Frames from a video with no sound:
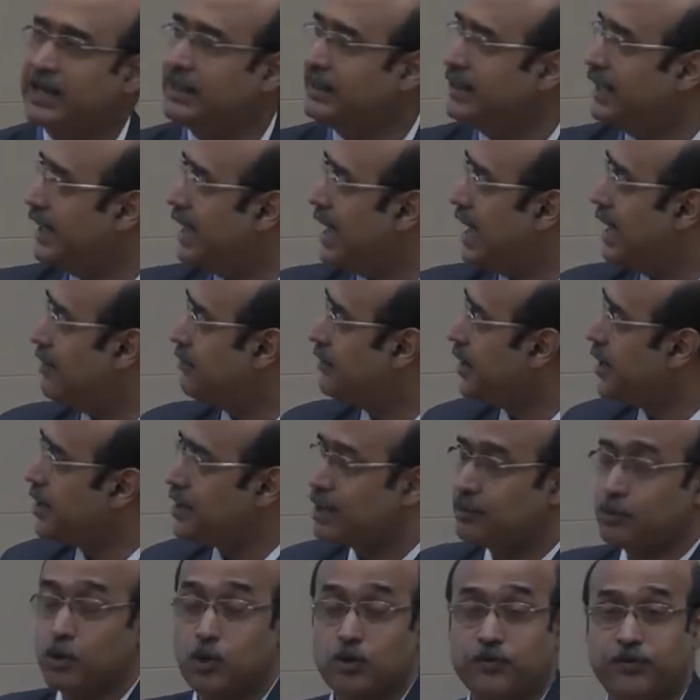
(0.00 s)
They have
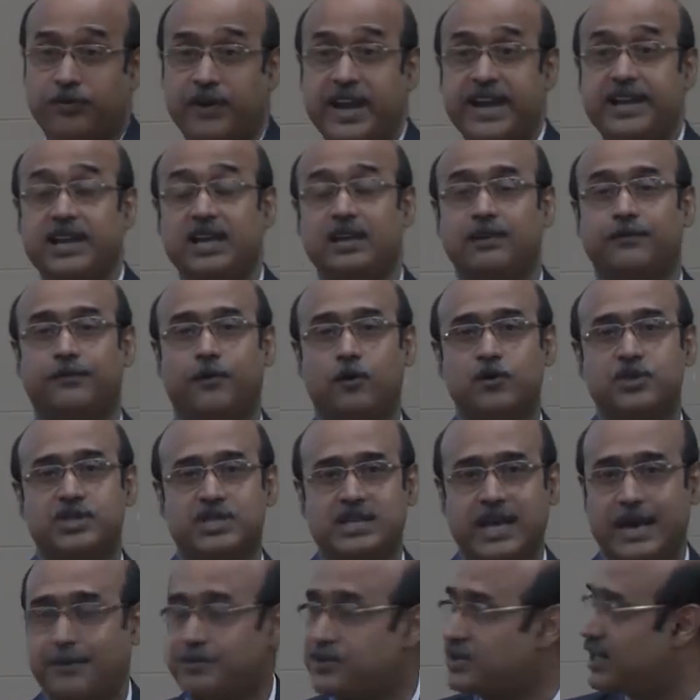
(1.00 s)
written a book, Fleeting
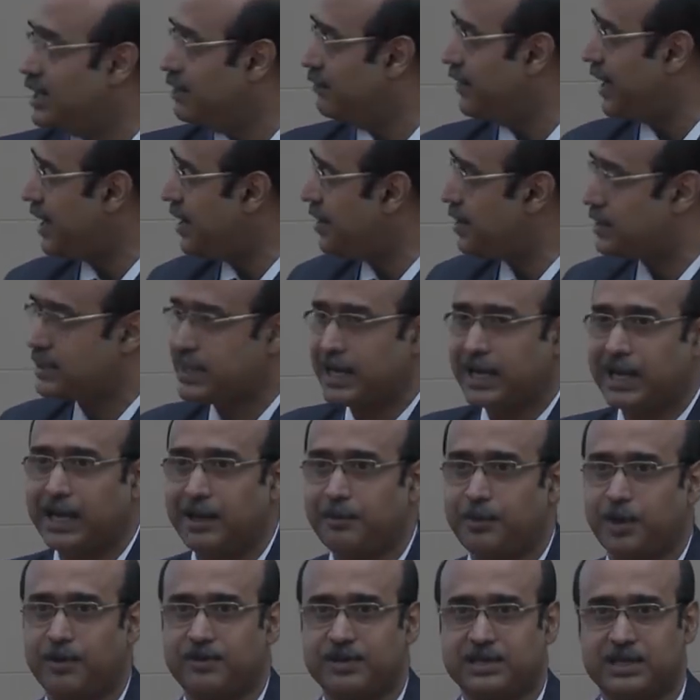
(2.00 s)
Footsteps, and very recently,
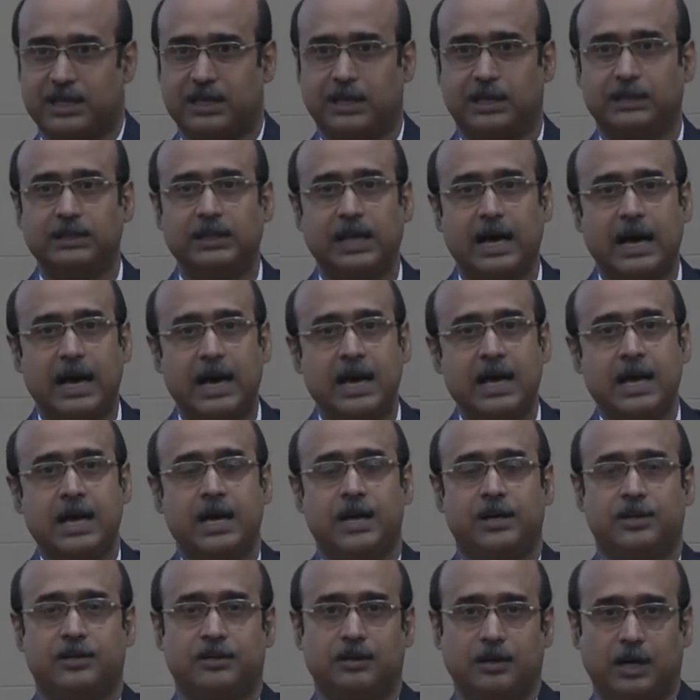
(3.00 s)
Professor Nanda,
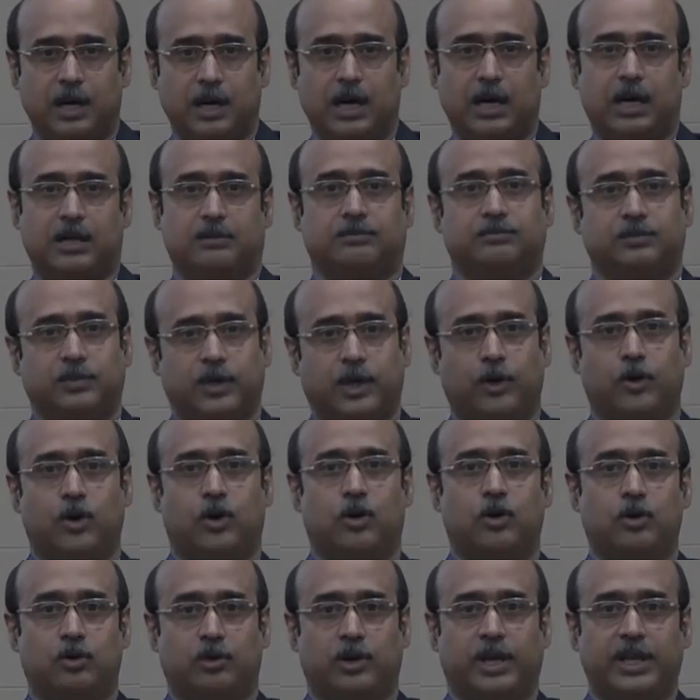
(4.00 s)
uh, you
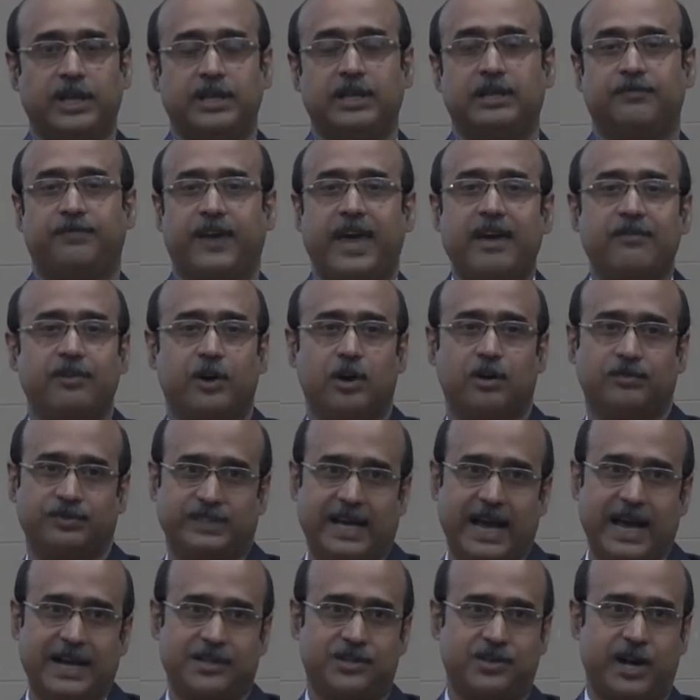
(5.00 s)
know, in favor of
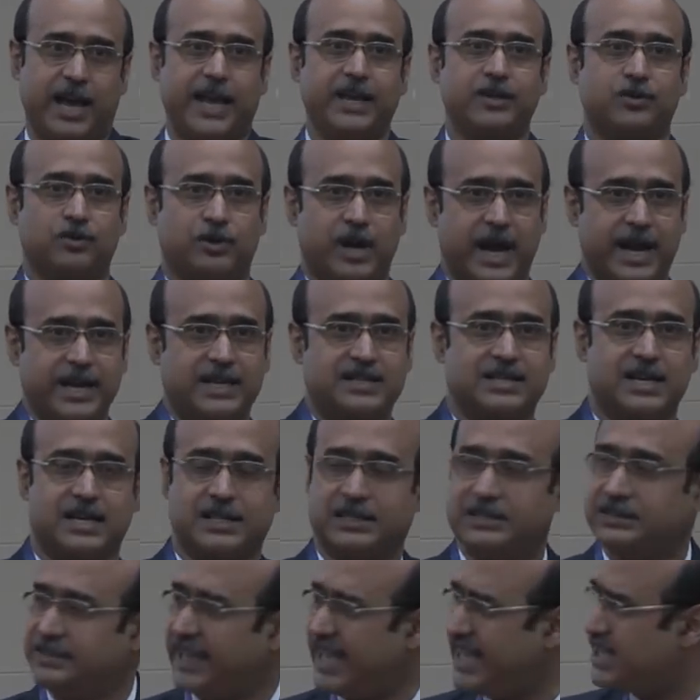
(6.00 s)
that, trying to write
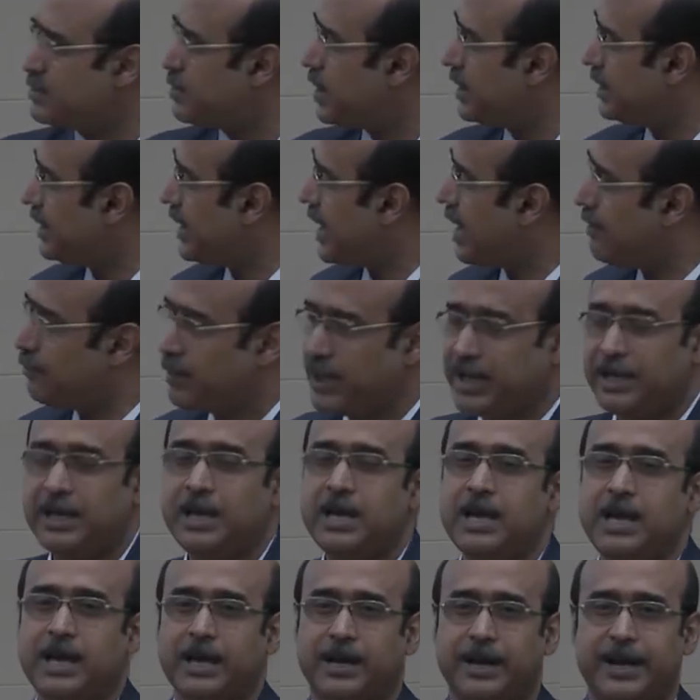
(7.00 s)
certain things, but they have been
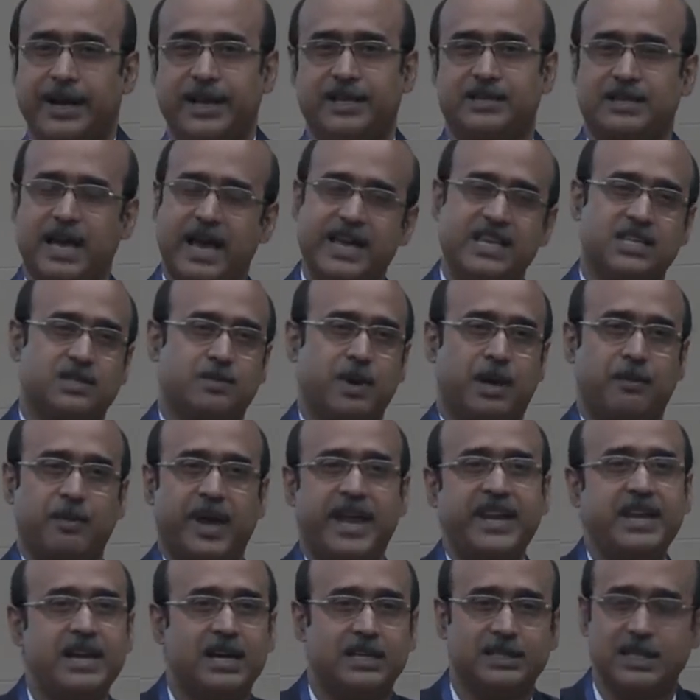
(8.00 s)
criticized by
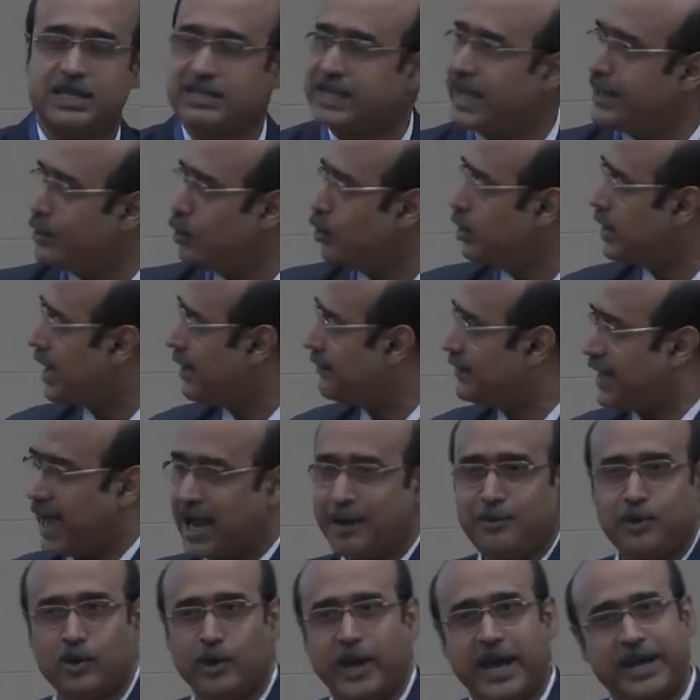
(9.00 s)
many others. I don't have
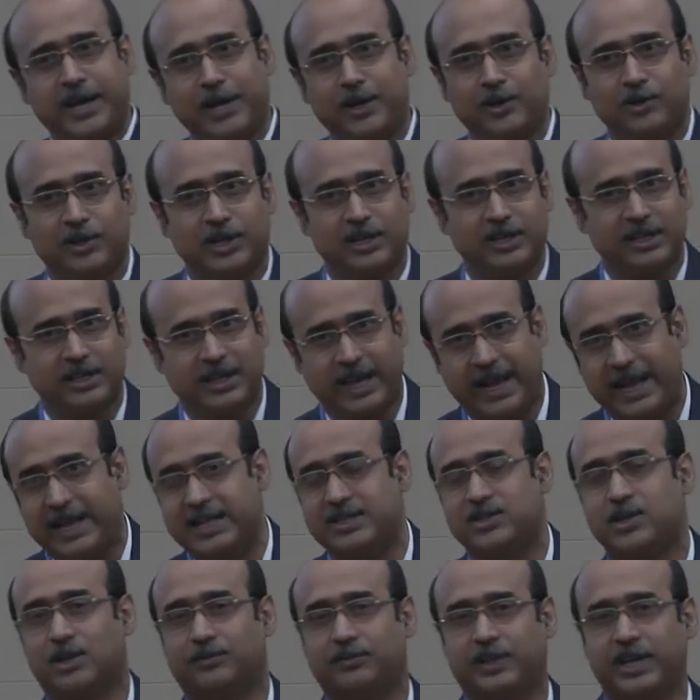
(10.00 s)
time to get into the
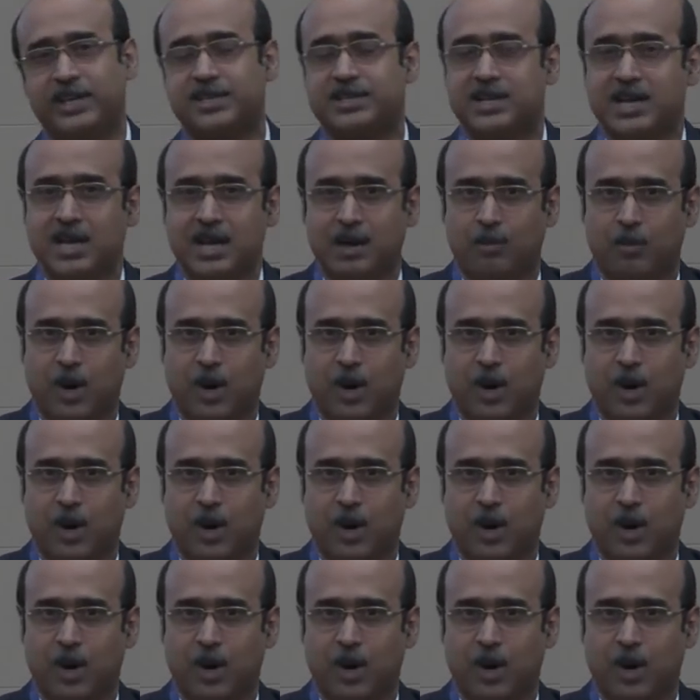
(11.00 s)
details of this.